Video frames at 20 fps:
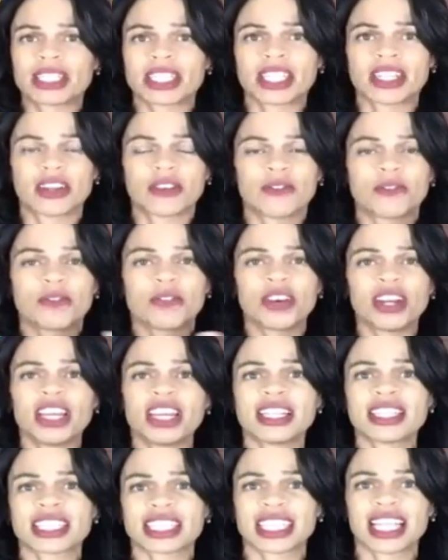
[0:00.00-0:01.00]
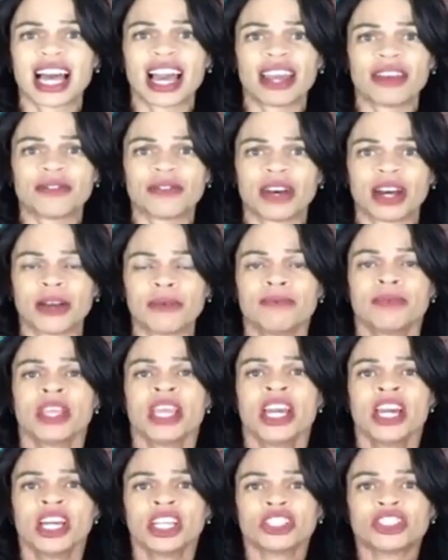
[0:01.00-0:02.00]
it's in a friend's life,
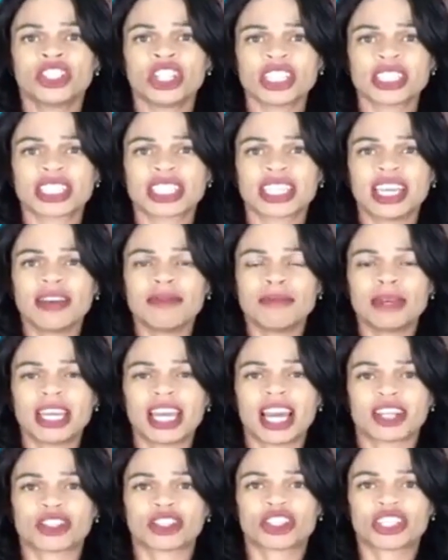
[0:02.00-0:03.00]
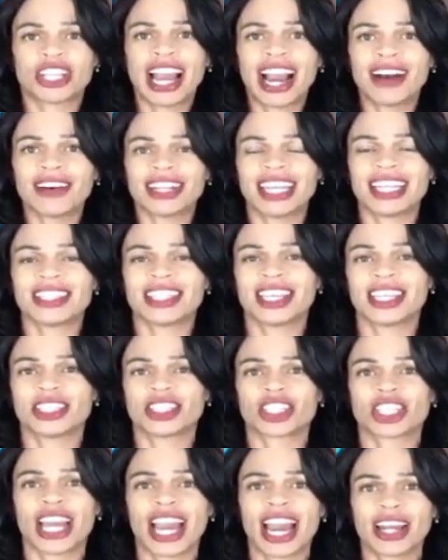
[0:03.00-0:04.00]
just give me a shout in the
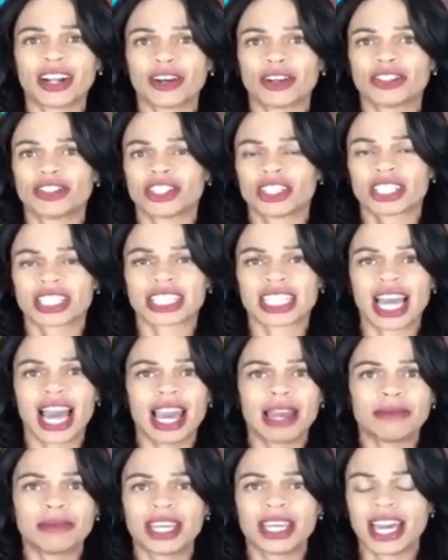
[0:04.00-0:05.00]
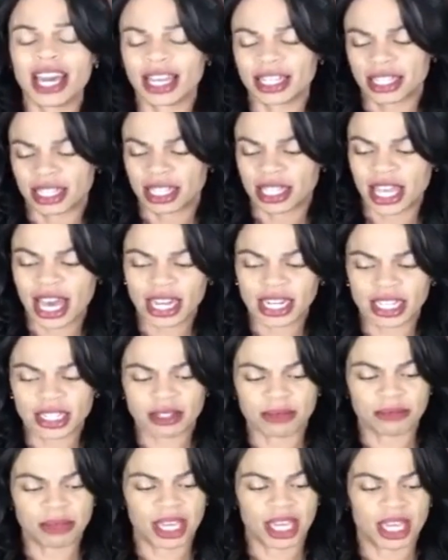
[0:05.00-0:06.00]
chat, or just type, yes, that
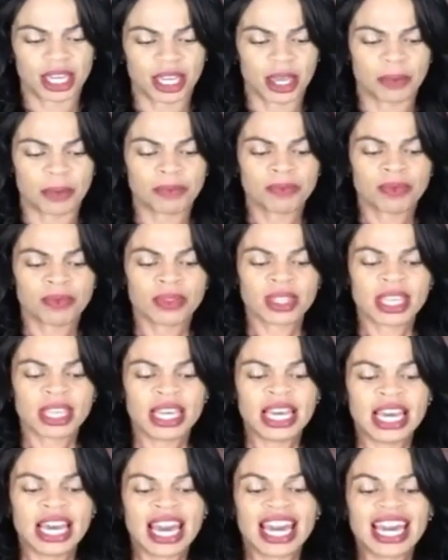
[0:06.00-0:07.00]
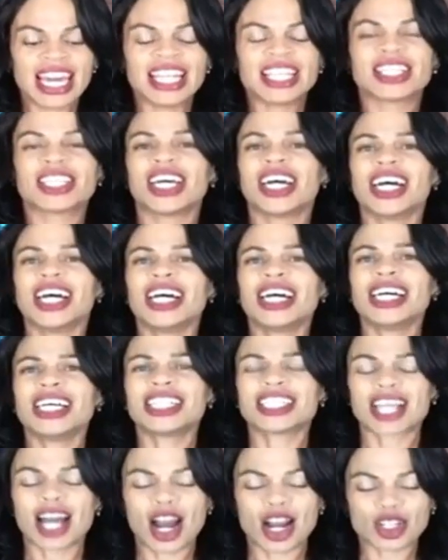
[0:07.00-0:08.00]
is me. It
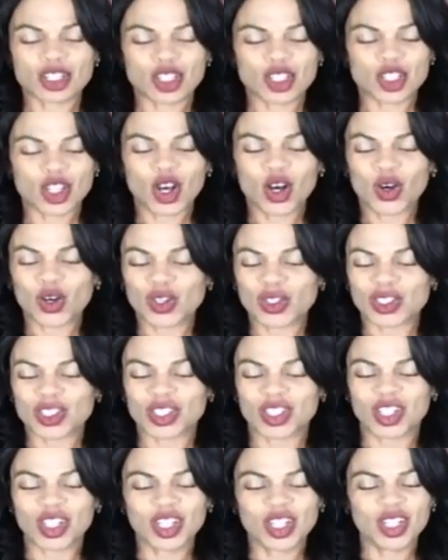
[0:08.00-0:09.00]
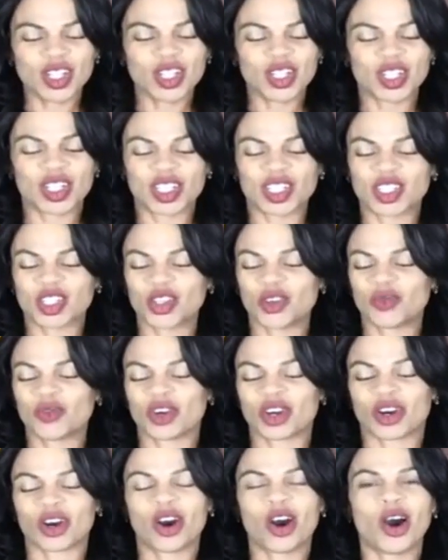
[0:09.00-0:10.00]
does our souls good to
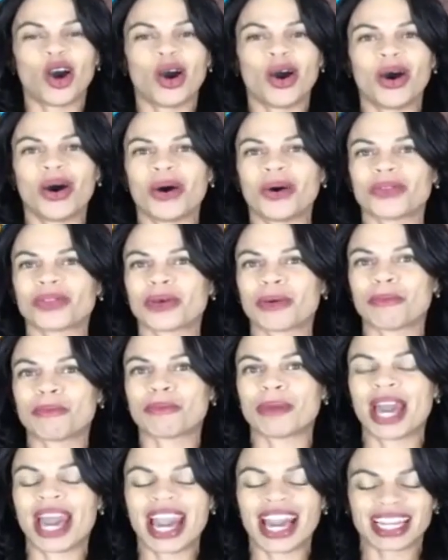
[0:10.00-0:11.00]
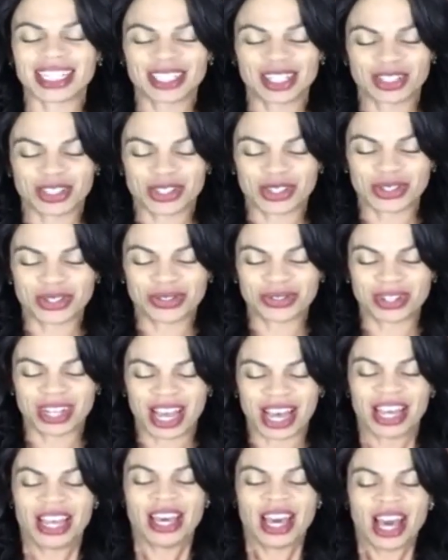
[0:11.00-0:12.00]
recall the magnitude